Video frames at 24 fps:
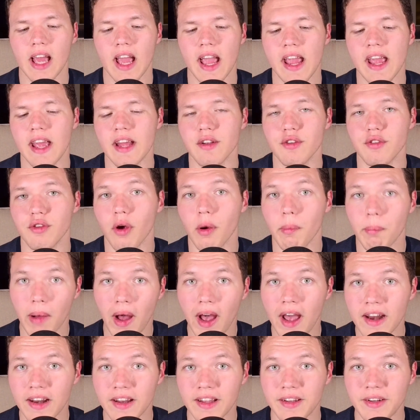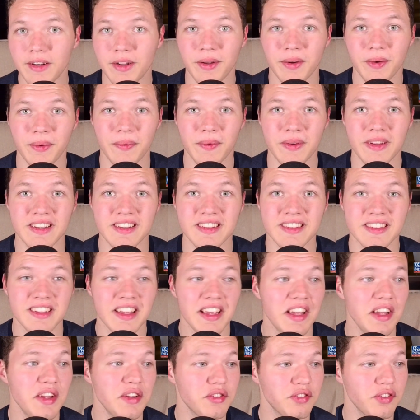and Joe Biden, who is
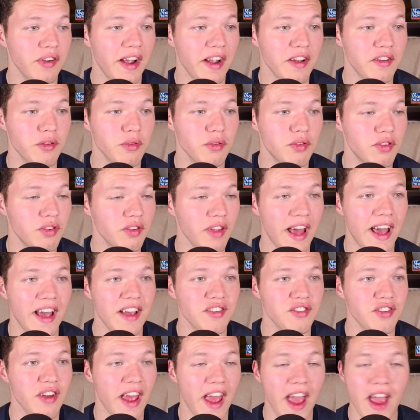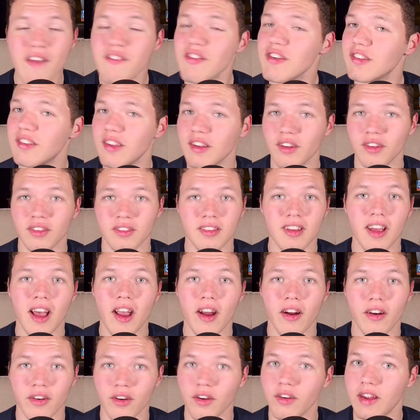trying to slash every single tire
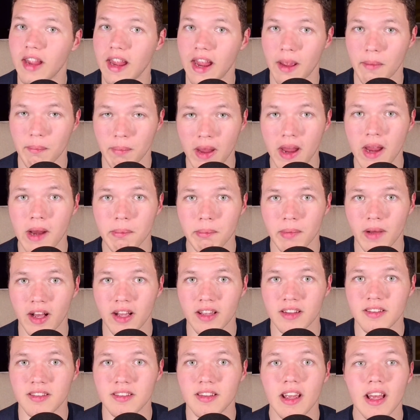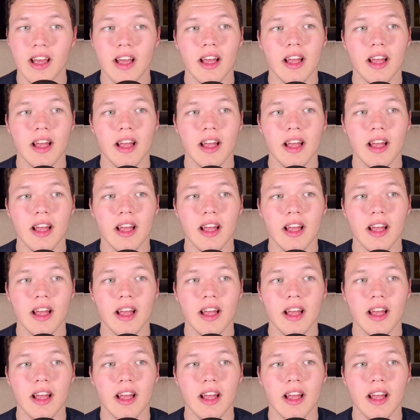on her campaign bus,